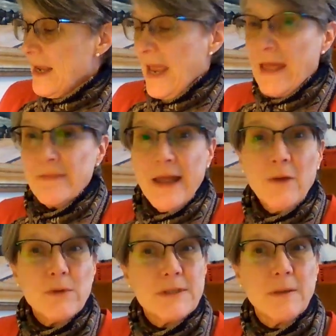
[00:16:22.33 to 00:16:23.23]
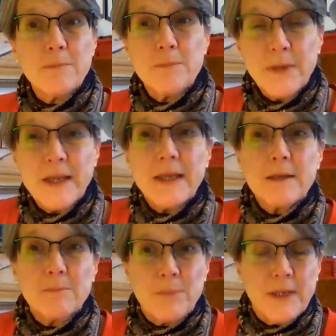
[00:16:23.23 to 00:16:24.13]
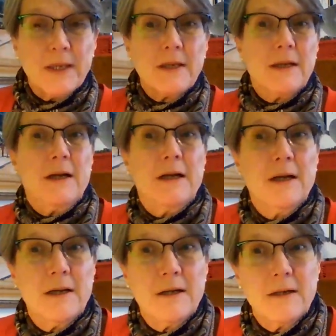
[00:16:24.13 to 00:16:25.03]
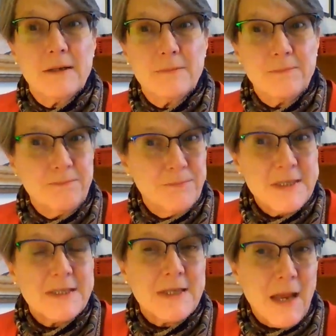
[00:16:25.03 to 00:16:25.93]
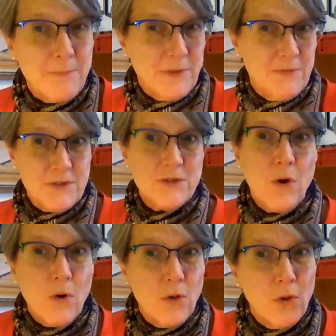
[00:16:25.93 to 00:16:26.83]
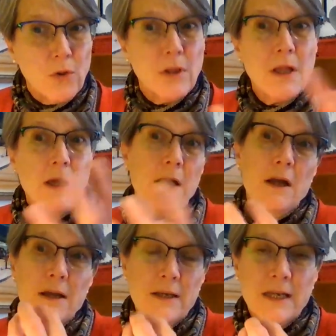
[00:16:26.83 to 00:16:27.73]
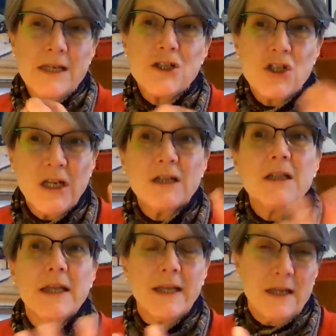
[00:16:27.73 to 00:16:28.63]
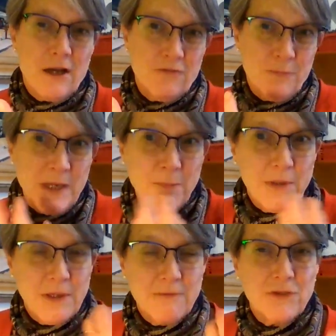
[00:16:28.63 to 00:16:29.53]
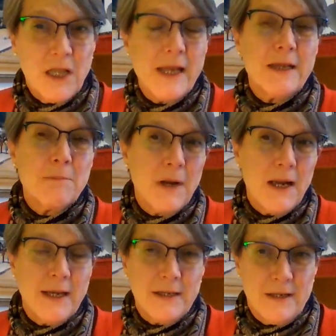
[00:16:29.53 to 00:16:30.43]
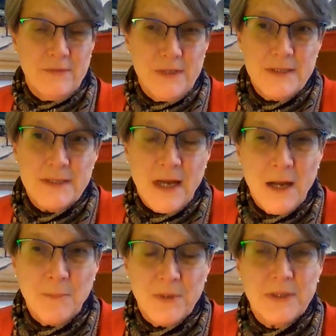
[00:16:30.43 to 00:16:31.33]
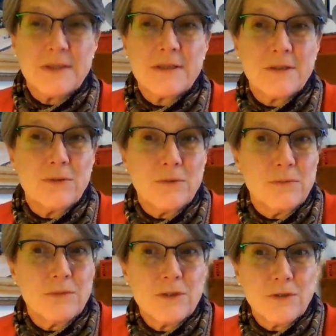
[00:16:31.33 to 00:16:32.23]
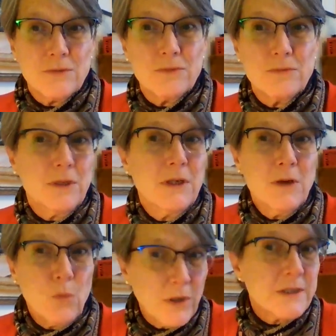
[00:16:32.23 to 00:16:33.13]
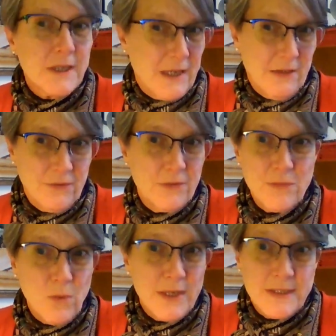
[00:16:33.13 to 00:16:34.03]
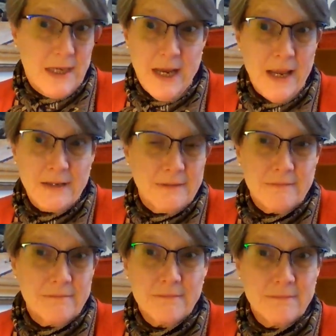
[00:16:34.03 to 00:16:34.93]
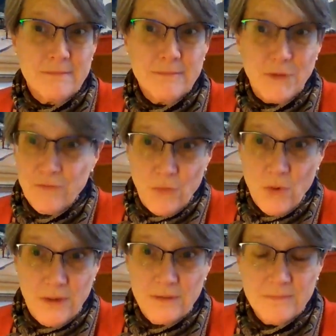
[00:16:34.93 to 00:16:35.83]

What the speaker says: And that was a big, big step in this whole congealing of people of like mind on these topics to work together in ways they hadn't before.